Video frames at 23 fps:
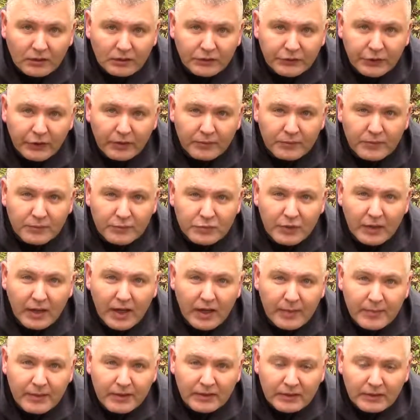share, and
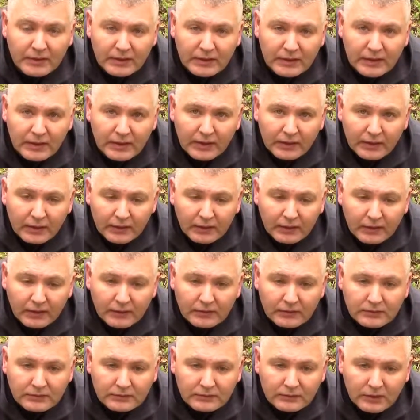subscribe, and
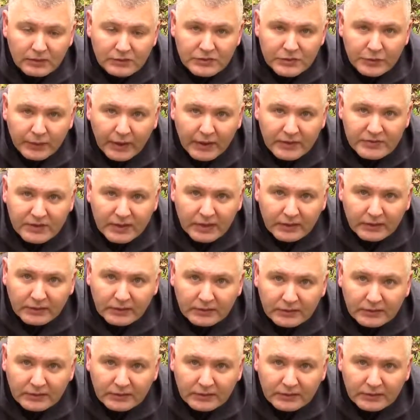I'll see you guys again.